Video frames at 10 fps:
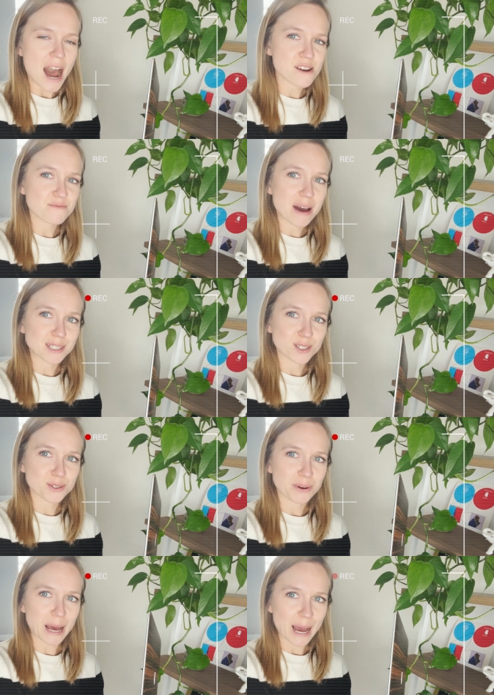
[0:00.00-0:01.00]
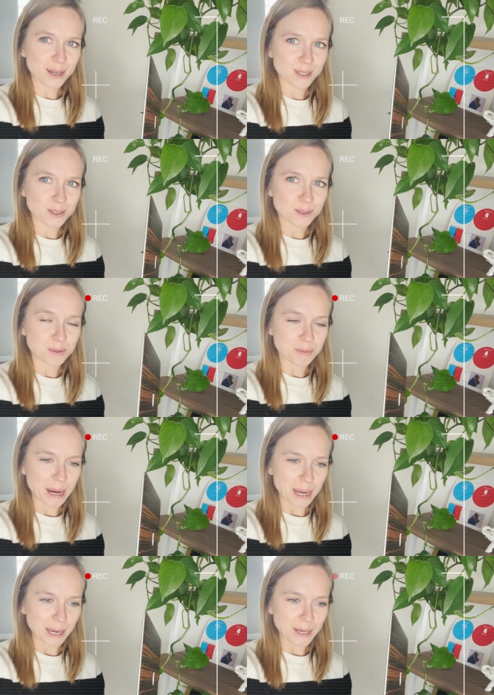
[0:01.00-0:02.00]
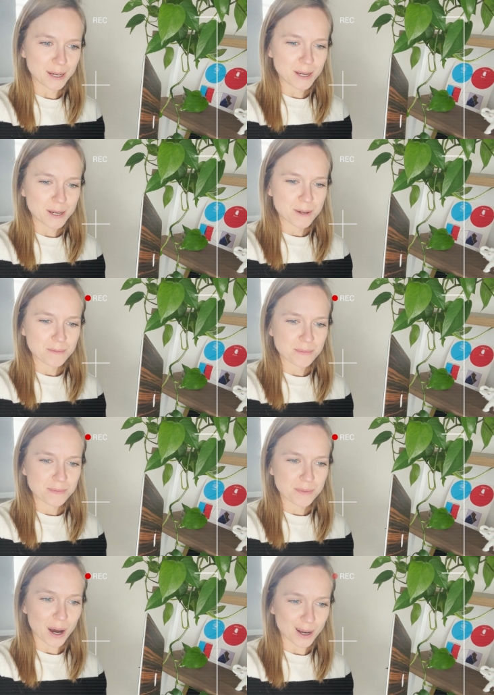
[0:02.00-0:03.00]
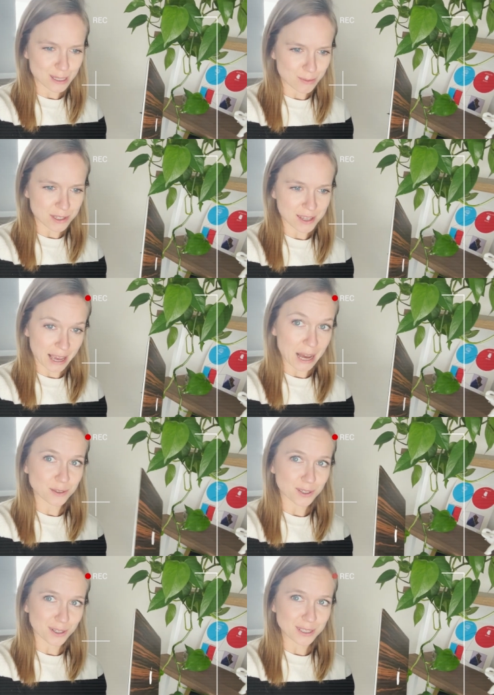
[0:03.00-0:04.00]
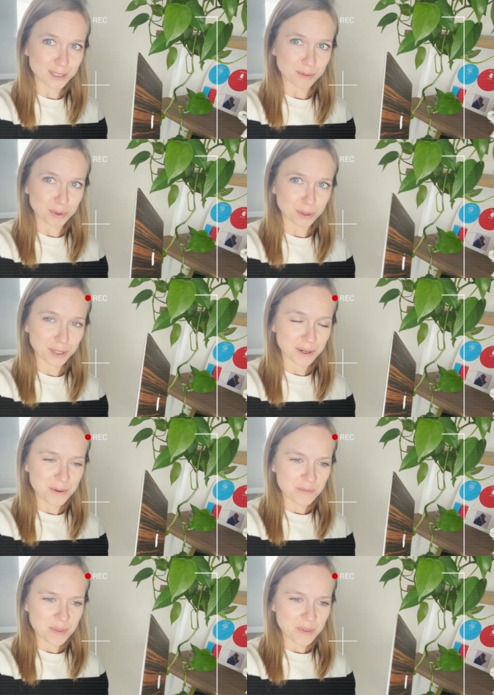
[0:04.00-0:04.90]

I have managed to hack into my husband's account on this computer.